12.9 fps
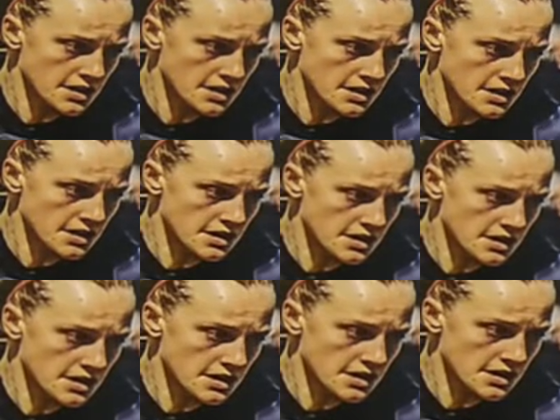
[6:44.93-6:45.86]

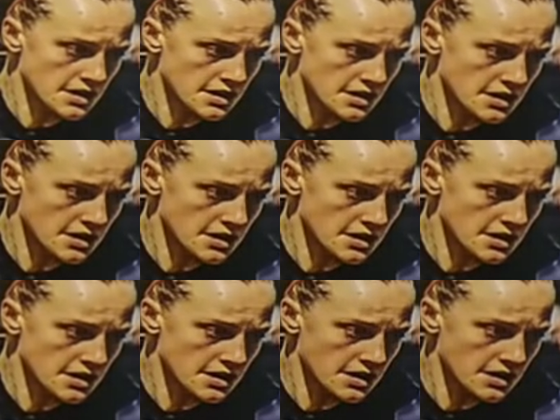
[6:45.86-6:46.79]

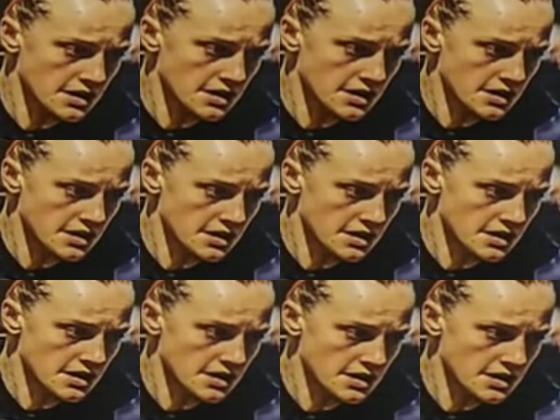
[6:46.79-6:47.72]

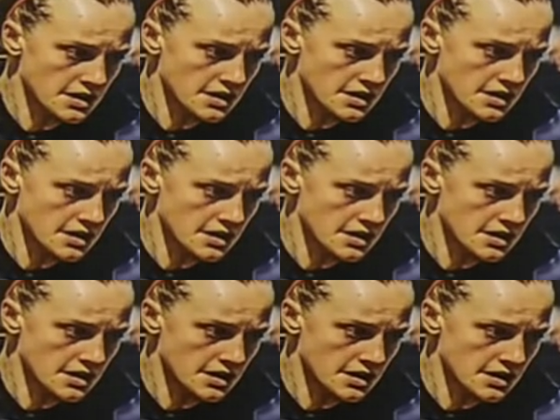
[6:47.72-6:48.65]

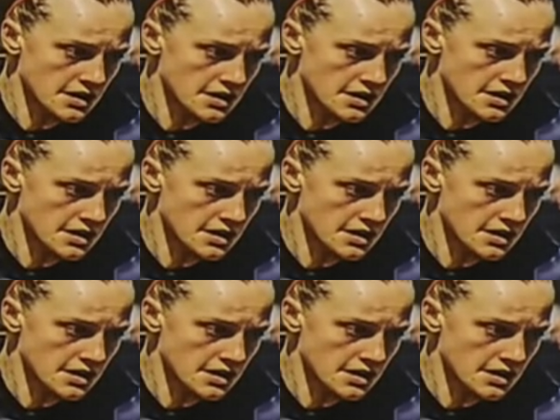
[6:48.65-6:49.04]
No words are spoken by the person on screen.